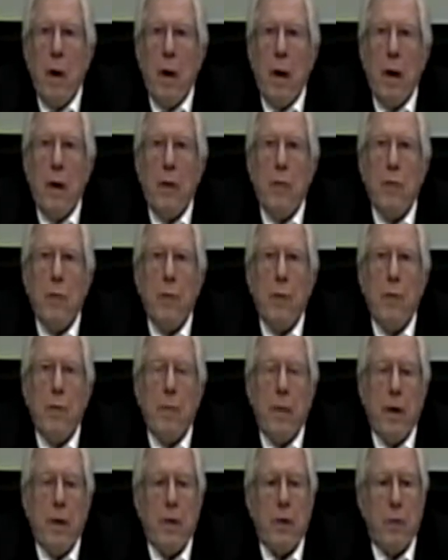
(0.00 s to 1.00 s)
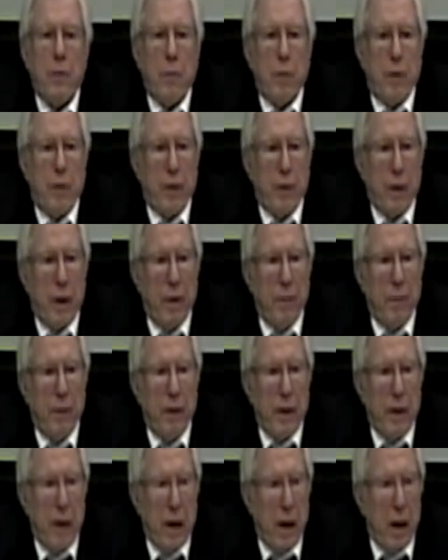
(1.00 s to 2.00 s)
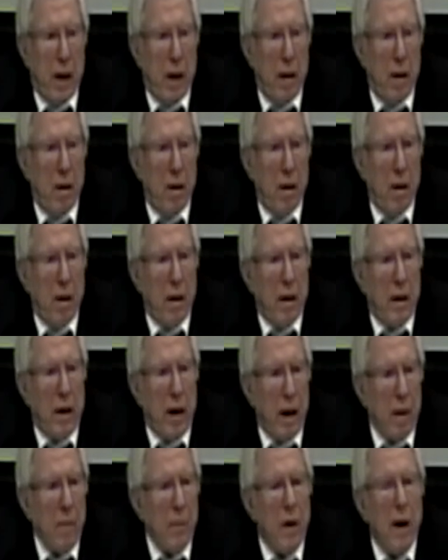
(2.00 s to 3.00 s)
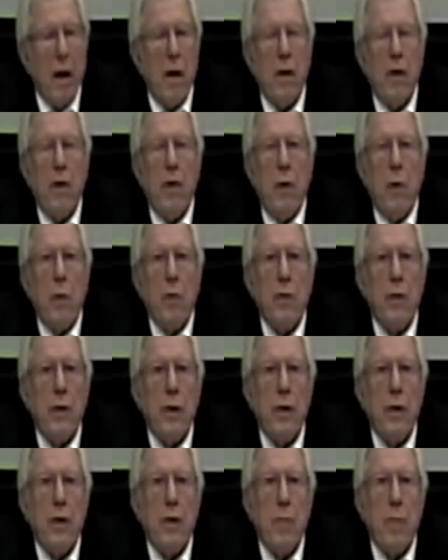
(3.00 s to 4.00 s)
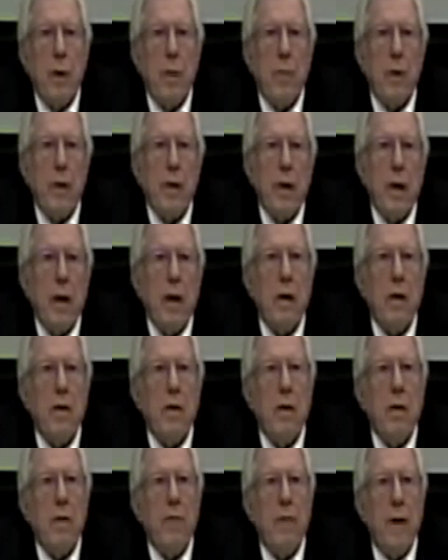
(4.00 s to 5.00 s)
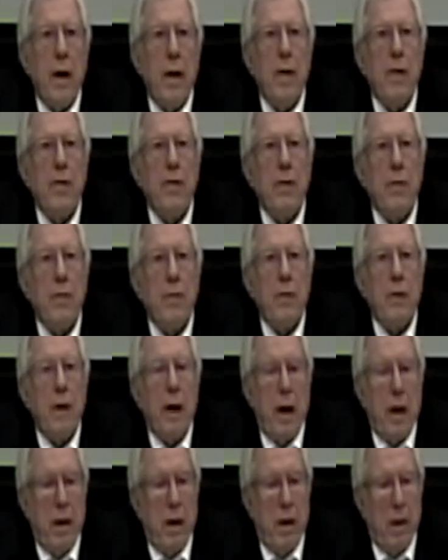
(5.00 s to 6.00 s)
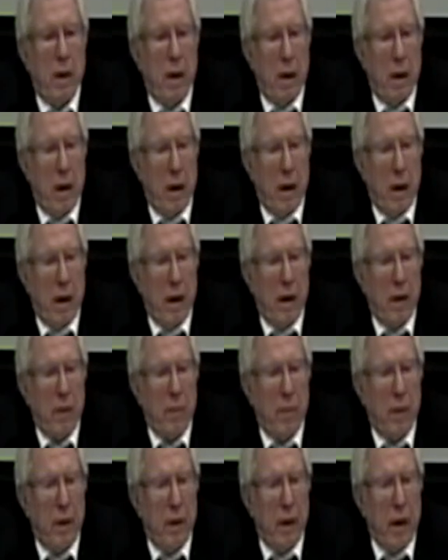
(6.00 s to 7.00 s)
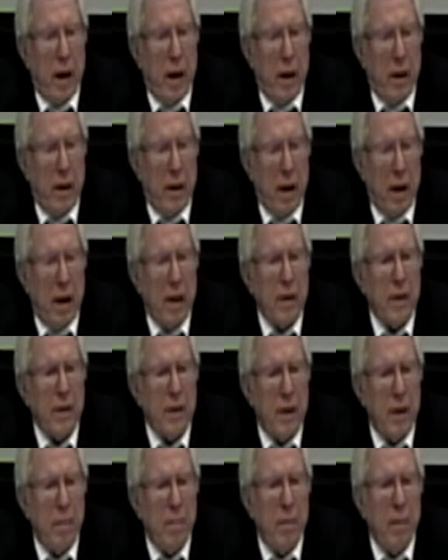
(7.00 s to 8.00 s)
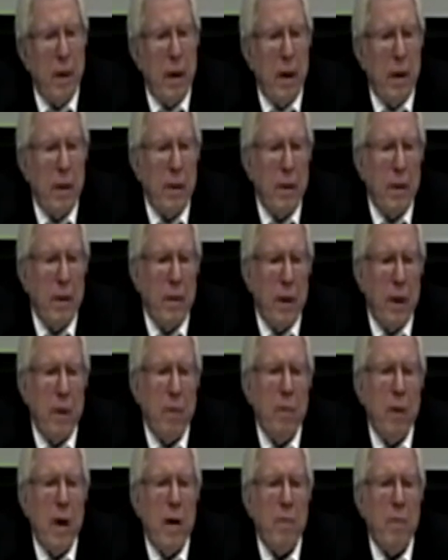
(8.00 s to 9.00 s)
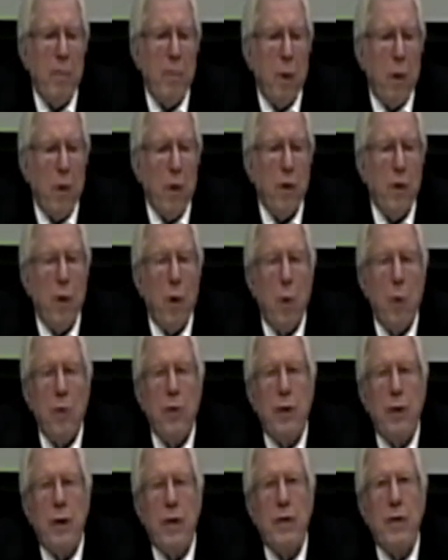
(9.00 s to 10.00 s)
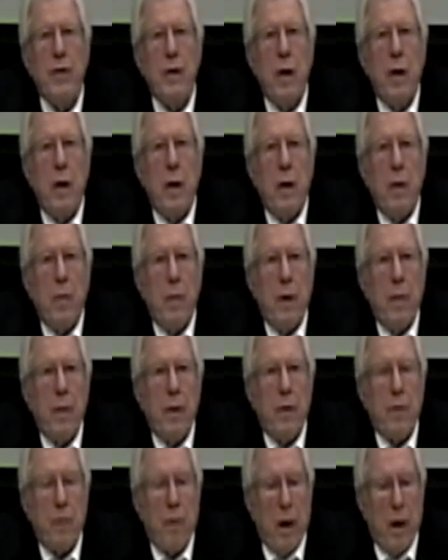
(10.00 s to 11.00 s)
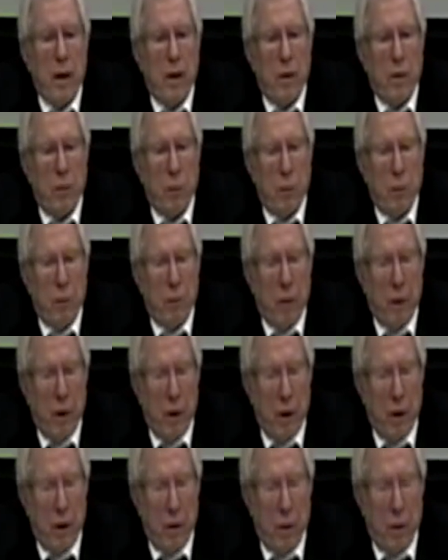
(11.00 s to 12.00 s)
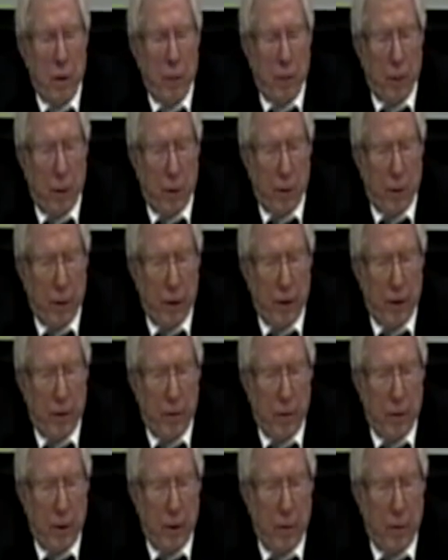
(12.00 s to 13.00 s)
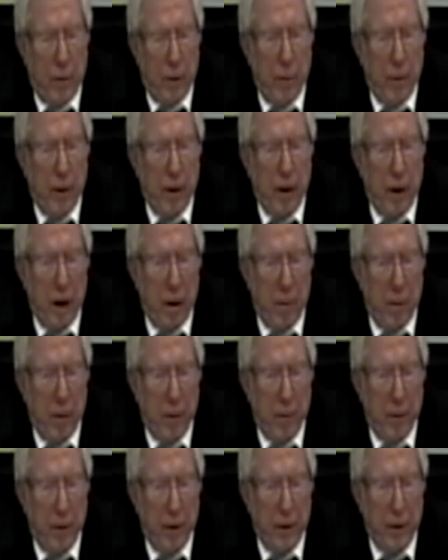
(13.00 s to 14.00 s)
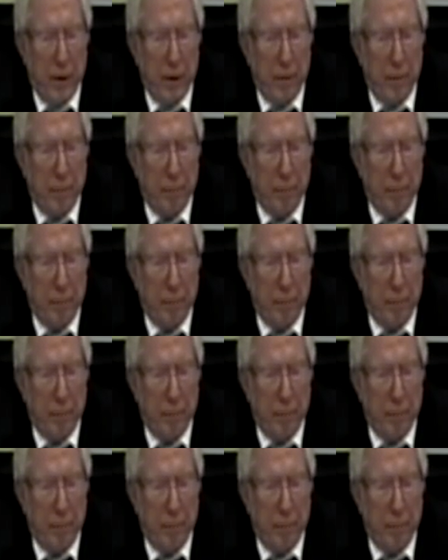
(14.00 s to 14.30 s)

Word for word: I do with my students every day time diagnosis where we take events of today and we analyze them and then we have a prognosis where we try to look forward what will become of this.